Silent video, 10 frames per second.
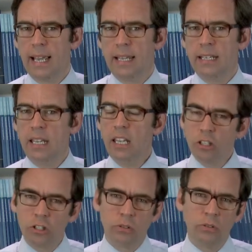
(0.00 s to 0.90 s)
The
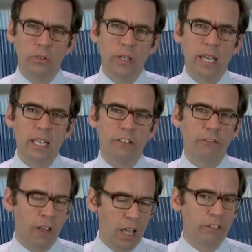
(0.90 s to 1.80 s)
issue is
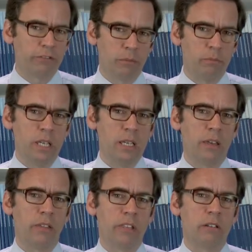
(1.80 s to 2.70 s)
far from
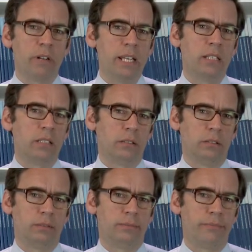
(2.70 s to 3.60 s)
being
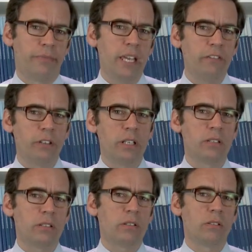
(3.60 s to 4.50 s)
theoretical. Take, for
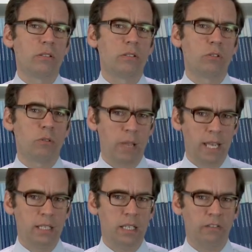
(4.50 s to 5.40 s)
instance, the
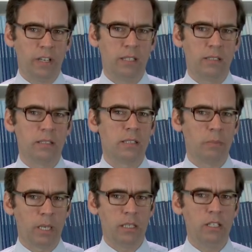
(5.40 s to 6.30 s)
dramatic events in
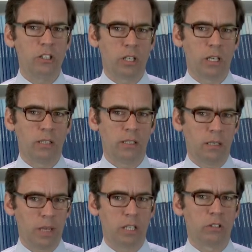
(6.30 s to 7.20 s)
Srebrenica that I
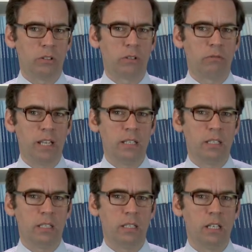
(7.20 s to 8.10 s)
mentioned
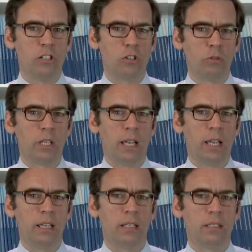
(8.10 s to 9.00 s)
already in
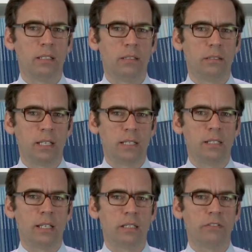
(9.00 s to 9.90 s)
July
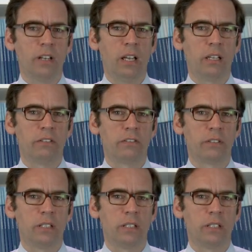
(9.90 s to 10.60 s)
1995.